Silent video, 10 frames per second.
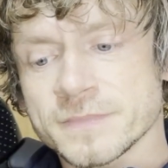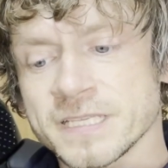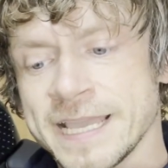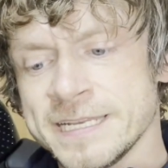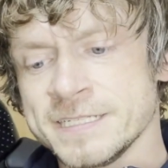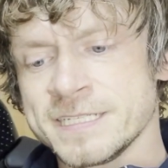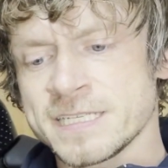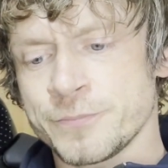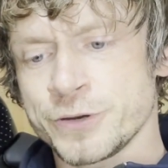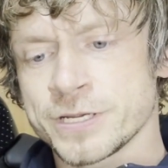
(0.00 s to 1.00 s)
And then these
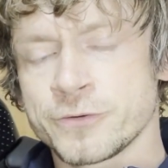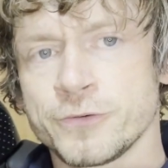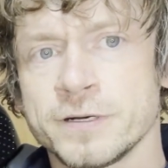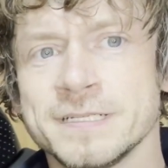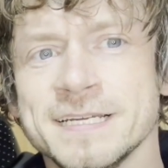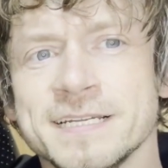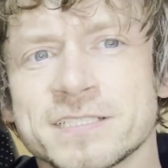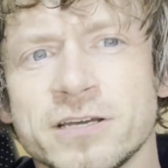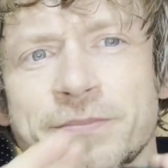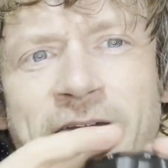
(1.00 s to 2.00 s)
are pretty cool. It's
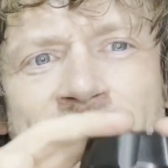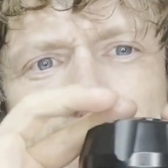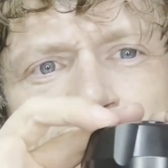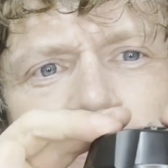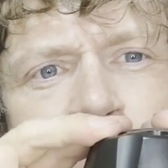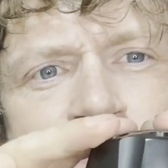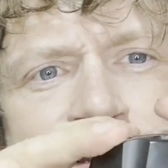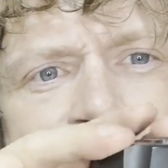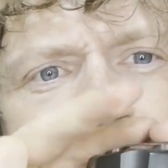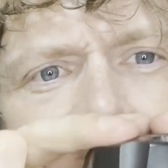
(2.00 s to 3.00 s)
going to be hard to do with my
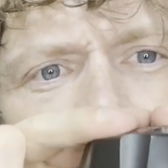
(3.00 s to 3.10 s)
fingers,